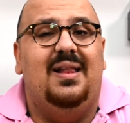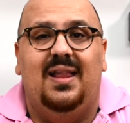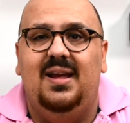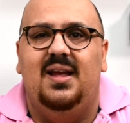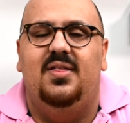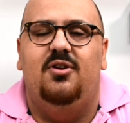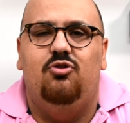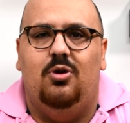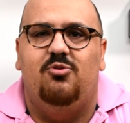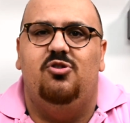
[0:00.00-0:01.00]
link in the
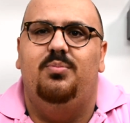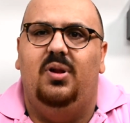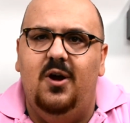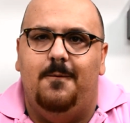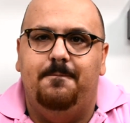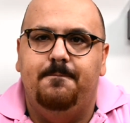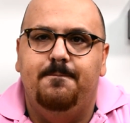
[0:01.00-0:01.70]
description below.